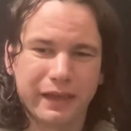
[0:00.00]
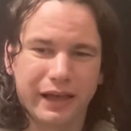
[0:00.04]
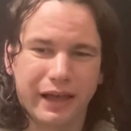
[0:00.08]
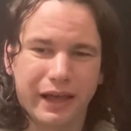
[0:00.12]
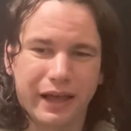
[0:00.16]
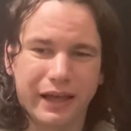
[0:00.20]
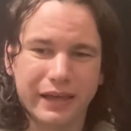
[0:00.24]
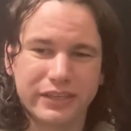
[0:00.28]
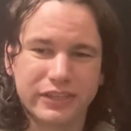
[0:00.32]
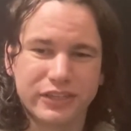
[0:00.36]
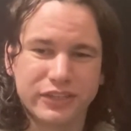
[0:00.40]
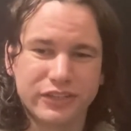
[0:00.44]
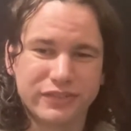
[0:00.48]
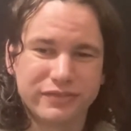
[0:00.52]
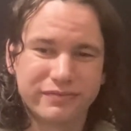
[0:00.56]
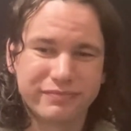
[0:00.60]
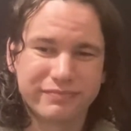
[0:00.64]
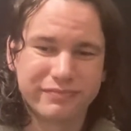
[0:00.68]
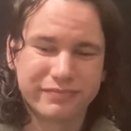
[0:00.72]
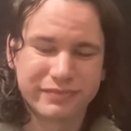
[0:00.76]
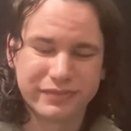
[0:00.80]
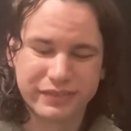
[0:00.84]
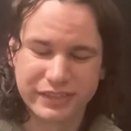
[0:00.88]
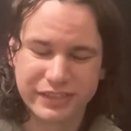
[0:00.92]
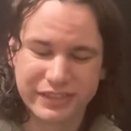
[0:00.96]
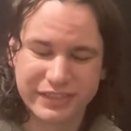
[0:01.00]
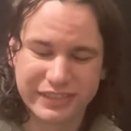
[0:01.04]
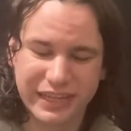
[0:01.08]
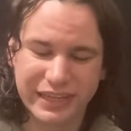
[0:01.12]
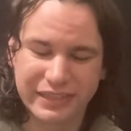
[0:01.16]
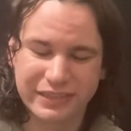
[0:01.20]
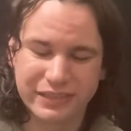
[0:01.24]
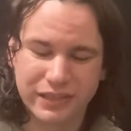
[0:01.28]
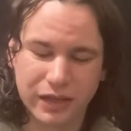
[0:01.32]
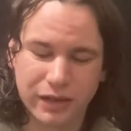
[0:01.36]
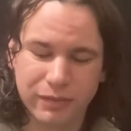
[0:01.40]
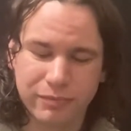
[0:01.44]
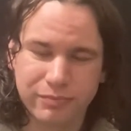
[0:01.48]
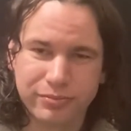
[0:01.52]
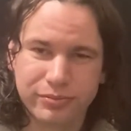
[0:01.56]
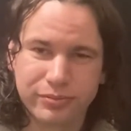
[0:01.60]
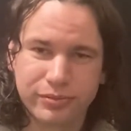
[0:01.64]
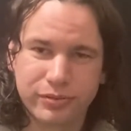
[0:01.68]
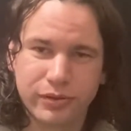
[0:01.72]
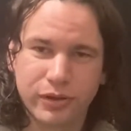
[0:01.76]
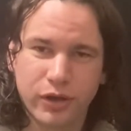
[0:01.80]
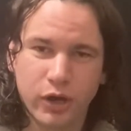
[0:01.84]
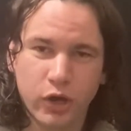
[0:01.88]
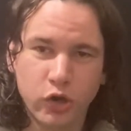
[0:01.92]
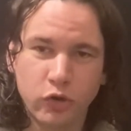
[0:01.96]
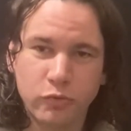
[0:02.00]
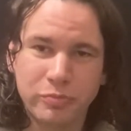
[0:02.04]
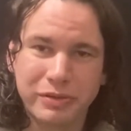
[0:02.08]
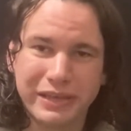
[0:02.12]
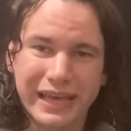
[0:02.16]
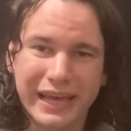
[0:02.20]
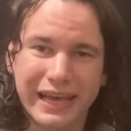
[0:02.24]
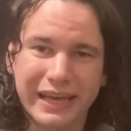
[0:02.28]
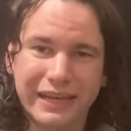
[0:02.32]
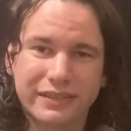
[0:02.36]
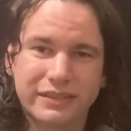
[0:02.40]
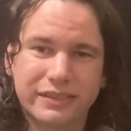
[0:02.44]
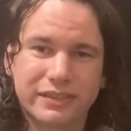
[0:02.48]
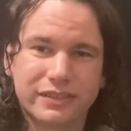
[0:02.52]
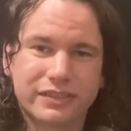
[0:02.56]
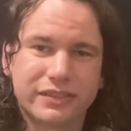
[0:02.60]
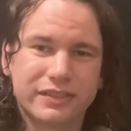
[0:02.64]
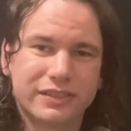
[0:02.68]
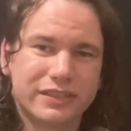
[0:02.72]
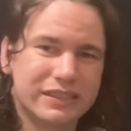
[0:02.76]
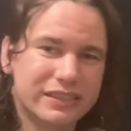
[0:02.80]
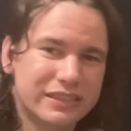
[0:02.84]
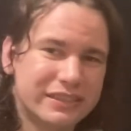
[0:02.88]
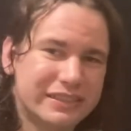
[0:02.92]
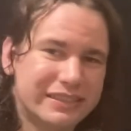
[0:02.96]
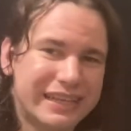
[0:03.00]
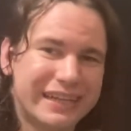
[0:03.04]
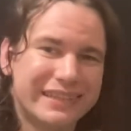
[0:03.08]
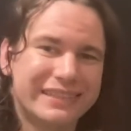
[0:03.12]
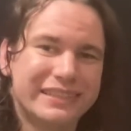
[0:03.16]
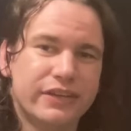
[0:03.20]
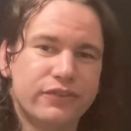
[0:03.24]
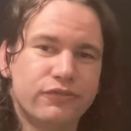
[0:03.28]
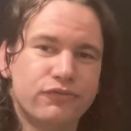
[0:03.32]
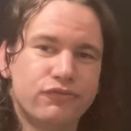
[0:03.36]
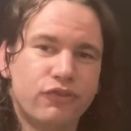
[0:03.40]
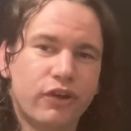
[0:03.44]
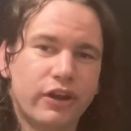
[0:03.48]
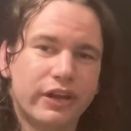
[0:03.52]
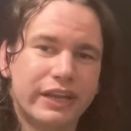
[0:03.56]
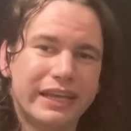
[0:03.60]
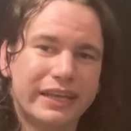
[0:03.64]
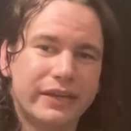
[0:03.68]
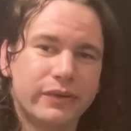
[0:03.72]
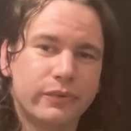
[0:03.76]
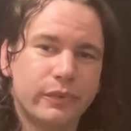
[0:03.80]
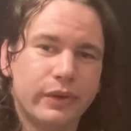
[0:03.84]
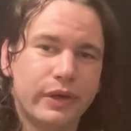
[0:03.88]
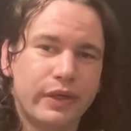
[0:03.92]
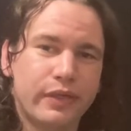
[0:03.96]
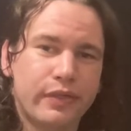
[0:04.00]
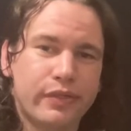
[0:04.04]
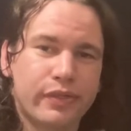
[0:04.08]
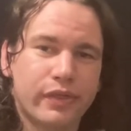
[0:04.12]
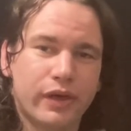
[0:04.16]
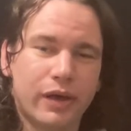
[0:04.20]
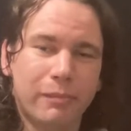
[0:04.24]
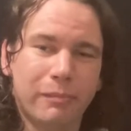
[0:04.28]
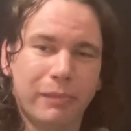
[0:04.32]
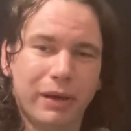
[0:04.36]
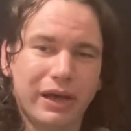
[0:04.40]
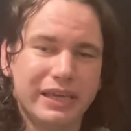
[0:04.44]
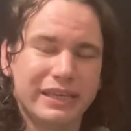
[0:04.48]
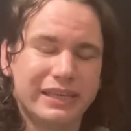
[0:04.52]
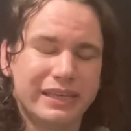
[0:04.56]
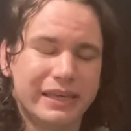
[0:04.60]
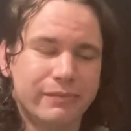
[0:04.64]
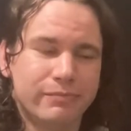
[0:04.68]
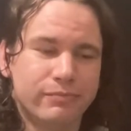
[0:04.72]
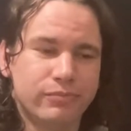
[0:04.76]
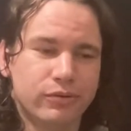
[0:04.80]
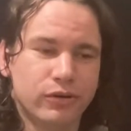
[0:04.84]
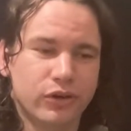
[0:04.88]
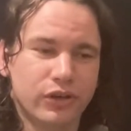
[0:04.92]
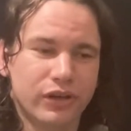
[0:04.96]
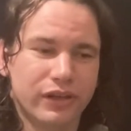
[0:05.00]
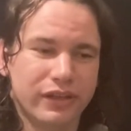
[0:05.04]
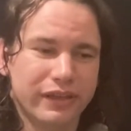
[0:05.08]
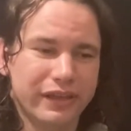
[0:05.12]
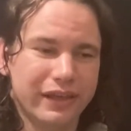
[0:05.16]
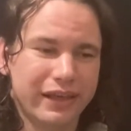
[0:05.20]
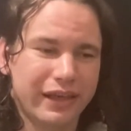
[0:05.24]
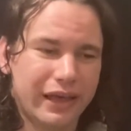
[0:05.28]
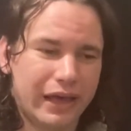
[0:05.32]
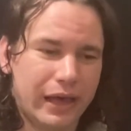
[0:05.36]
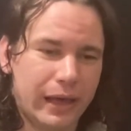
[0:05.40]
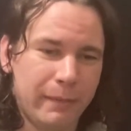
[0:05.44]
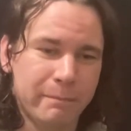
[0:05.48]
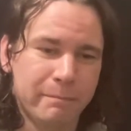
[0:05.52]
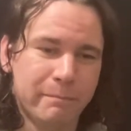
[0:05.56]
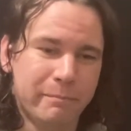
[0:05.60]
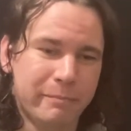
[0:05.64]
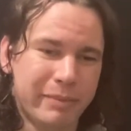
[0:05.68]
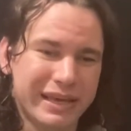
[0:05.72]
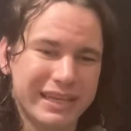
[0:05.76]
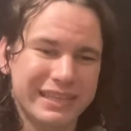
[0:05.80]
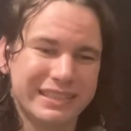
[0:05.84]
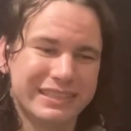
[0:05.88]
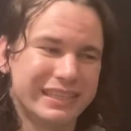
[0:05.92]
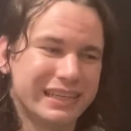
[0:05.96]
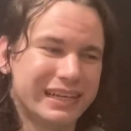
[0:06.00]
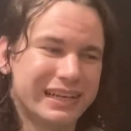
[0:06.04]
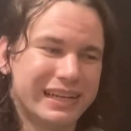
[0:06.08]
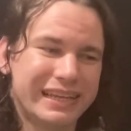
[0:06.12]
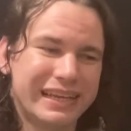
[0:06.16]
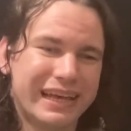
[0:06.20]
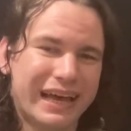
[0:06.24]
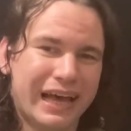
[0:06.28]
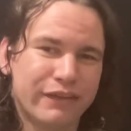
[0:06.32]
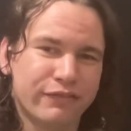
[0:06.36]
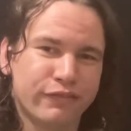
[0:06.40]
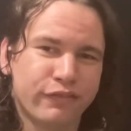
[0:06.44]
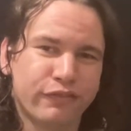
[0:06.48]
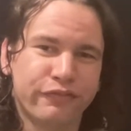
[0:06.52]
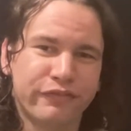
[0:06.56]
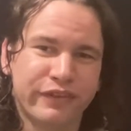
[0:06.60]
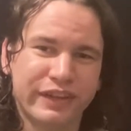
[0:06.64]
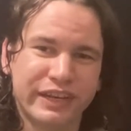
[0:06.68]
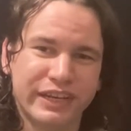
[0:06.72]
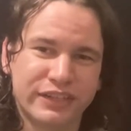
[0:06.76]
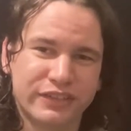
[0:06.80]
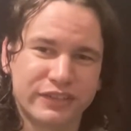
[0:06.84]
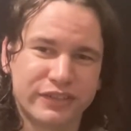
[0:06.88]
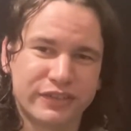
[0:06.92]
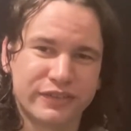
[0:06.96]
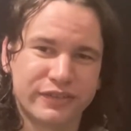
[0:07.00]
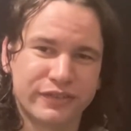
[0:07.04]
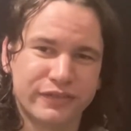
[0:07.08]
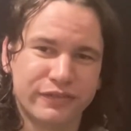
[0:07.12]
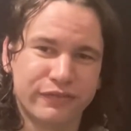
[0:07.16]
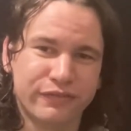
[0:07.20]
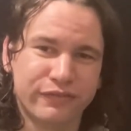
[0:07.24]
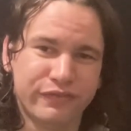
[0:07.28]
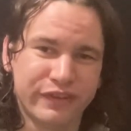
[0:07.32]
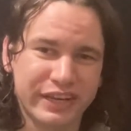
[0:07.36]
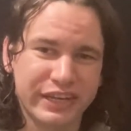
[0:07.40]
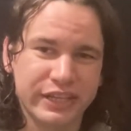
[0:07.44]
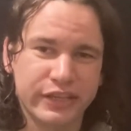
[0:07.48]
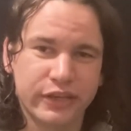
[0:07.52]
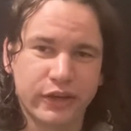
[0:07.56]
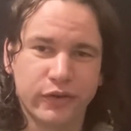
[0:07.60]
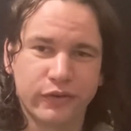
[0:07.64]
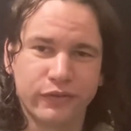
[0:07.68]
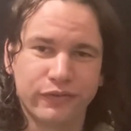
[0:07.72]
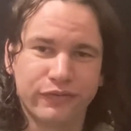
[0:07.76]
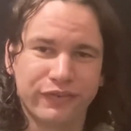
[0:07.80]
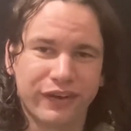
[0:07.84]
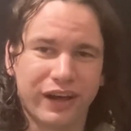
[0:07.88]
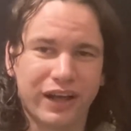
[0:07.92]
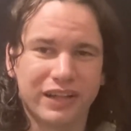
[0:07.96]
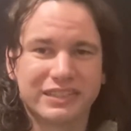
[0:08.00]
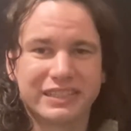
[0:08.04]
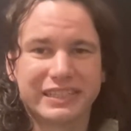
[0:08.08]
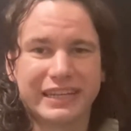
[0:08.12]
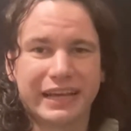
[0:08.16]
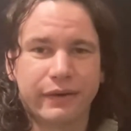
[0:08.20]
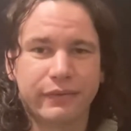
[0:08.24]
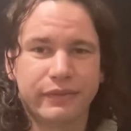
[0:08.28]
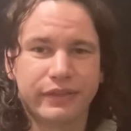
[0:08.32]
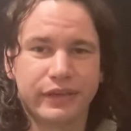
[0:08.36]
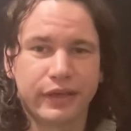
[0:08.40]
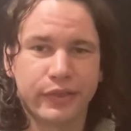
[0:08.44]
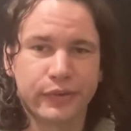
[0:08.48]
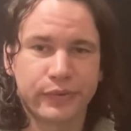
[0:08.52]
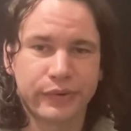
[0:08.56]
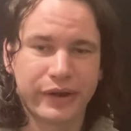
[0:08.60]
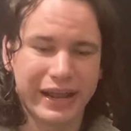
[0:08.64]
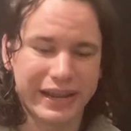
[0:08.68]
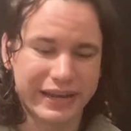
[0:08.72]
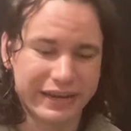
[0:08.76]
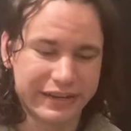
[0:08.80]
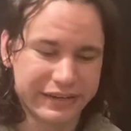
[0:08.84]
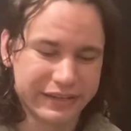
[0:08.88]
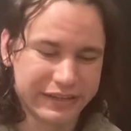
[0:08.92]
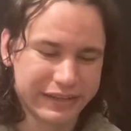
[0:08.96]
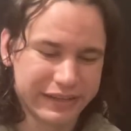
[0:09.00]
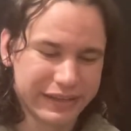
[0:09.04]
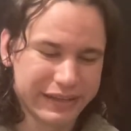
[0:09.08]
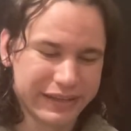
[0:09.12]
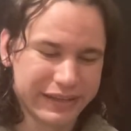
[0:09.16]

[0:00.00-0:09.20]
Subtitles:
I can set up OBS, set it running with a mic input, and basically have a finished video farted out the other end.